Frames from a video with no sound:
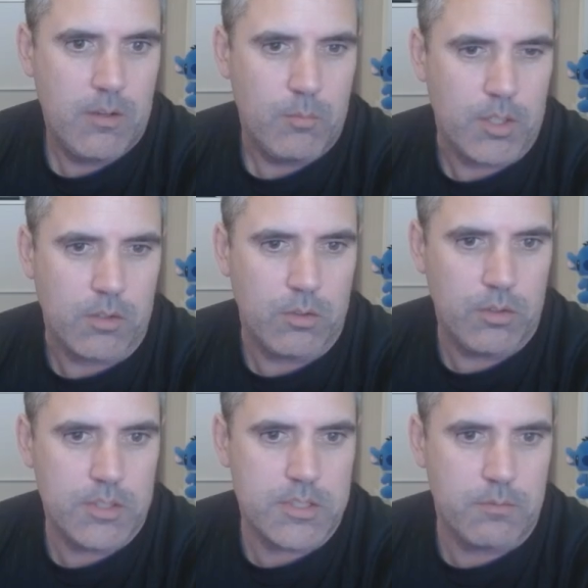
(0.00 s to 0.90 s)
My
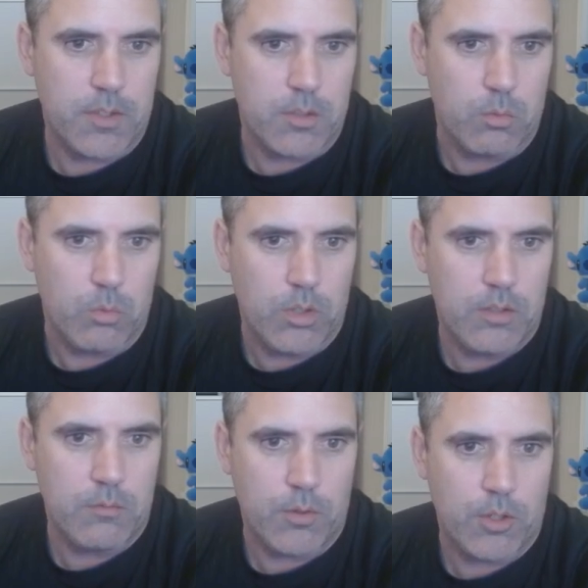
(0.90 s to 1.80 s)
goal is to find a
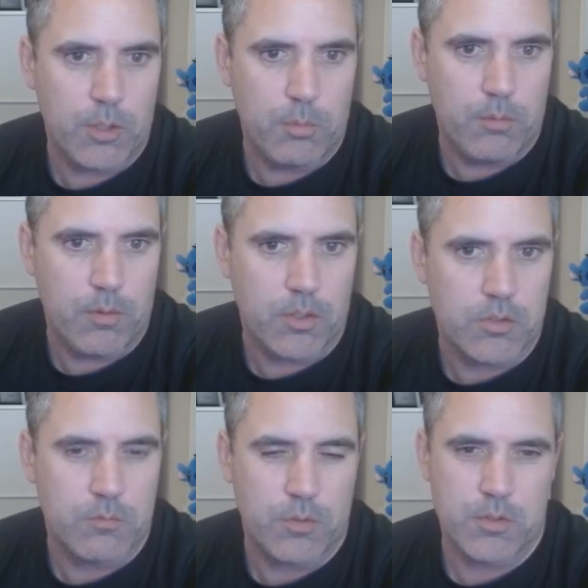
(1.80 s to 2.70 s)
one variable
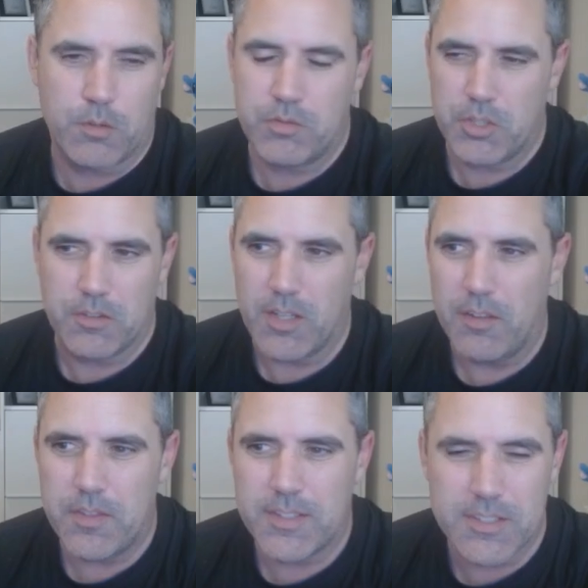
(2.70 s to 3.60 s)
function for surface area.
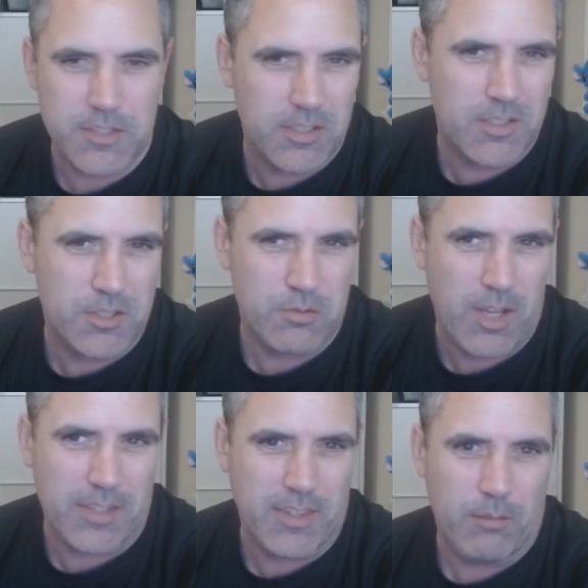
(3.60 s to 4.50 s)
Nothing is going to
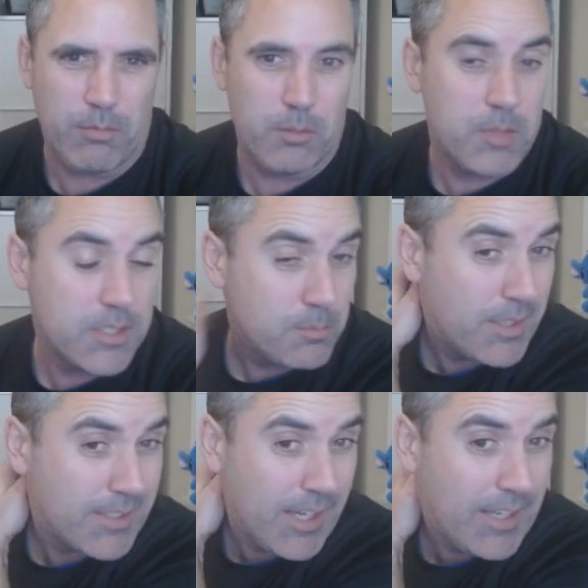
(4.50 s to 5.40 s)
distract that from me. It's
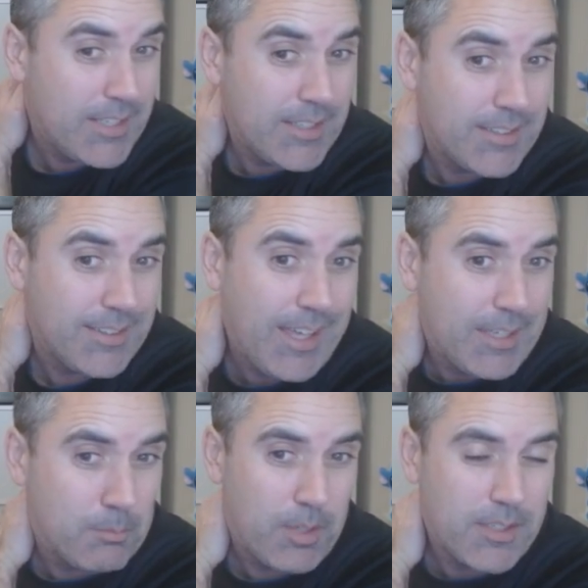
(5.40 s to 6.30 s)
my guiding
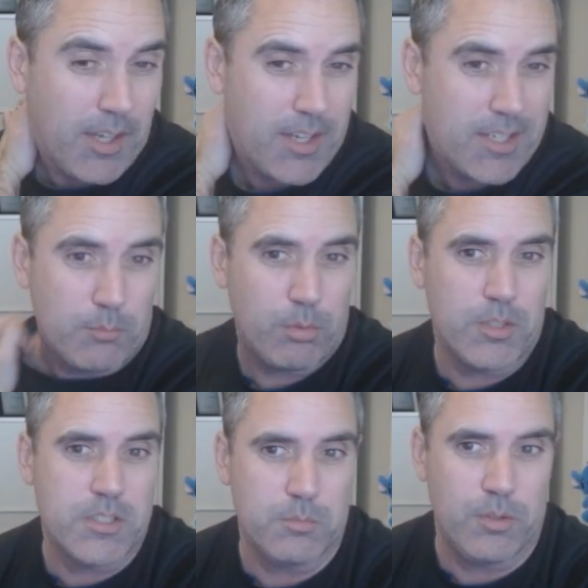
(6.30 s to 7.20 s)
light, my guiding
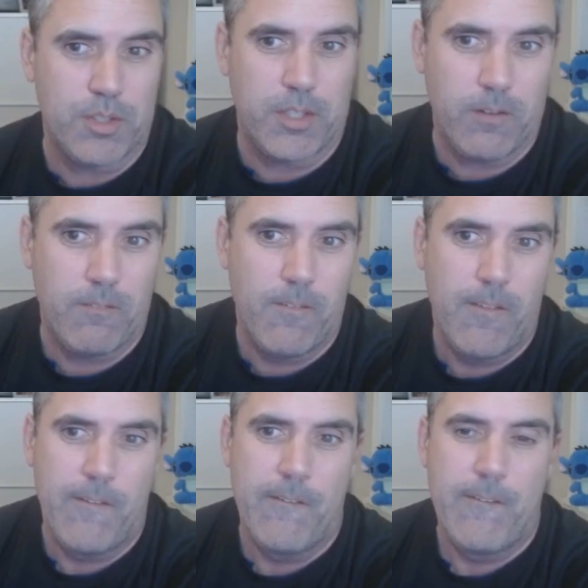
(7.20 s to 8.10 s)
principle here.
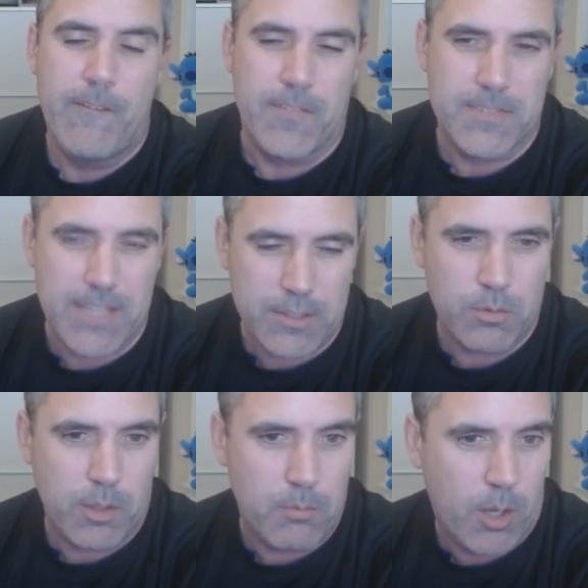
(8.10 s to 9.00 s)
So that's
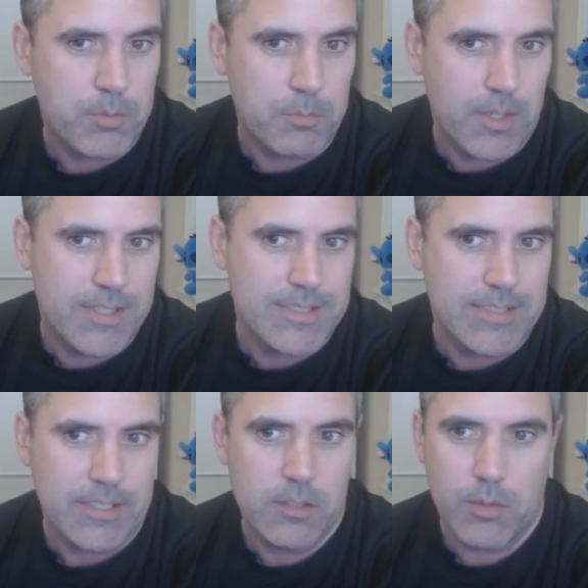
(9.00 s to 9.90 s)
what I'm
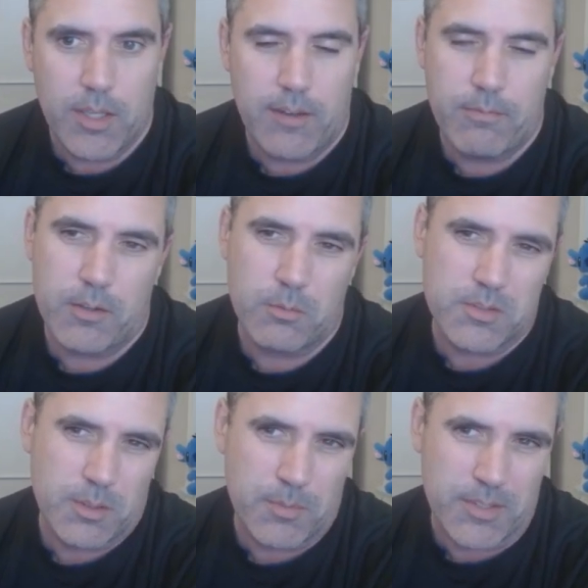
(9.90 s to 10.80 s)
optimizing. And the way I find when
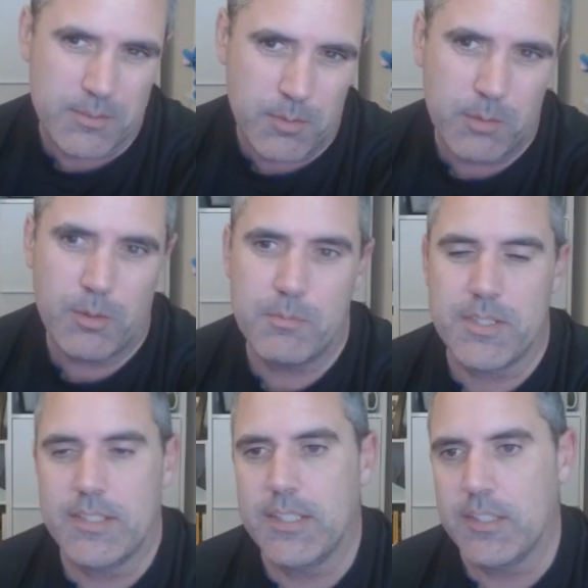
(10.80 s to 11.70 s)
something's minimum is I
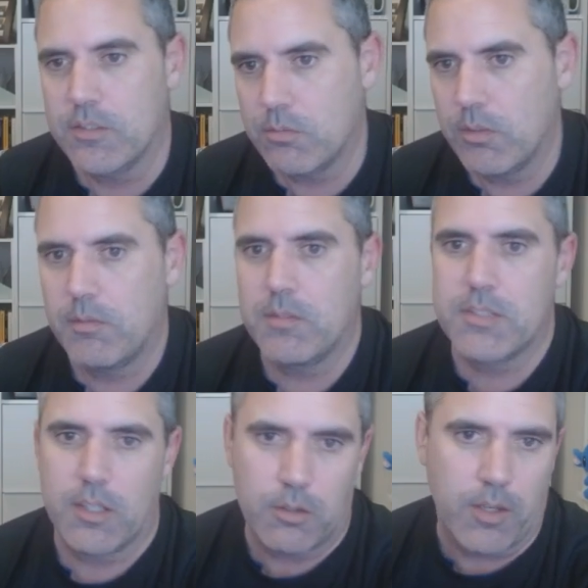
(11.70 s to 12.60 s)
take its derivative,
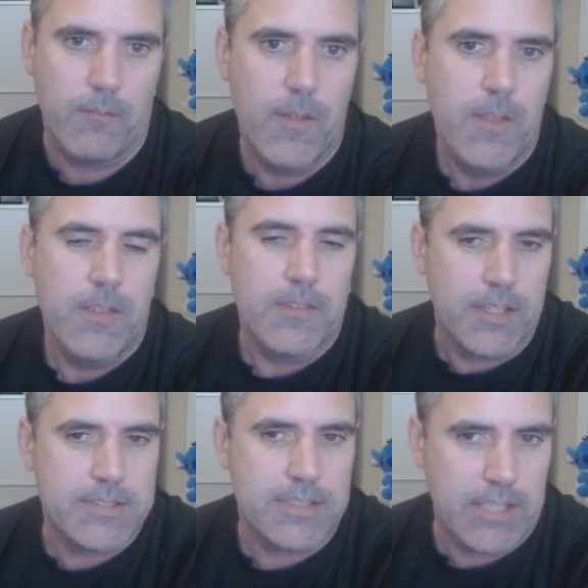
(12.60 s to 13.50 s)
say, okay,
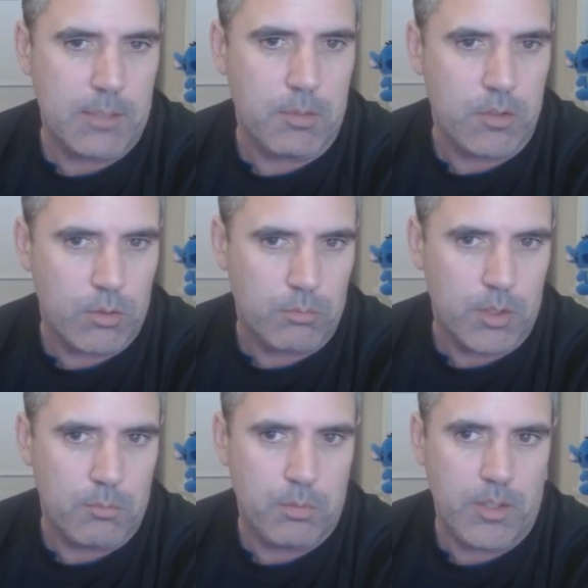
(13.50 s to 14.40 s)
that's the game I know I'm going
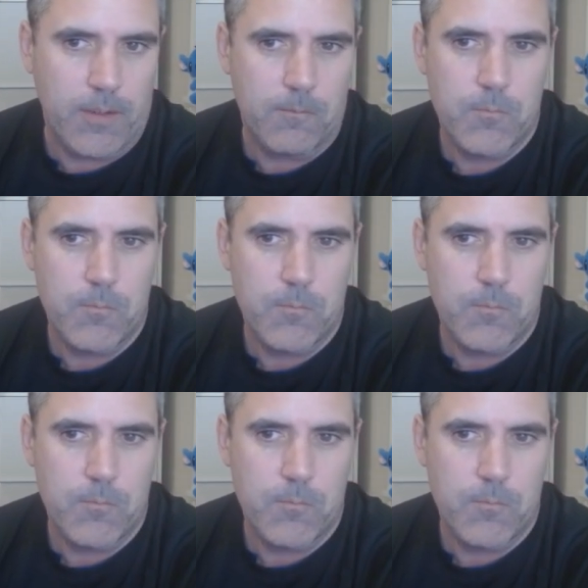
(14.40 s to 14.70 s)
to play.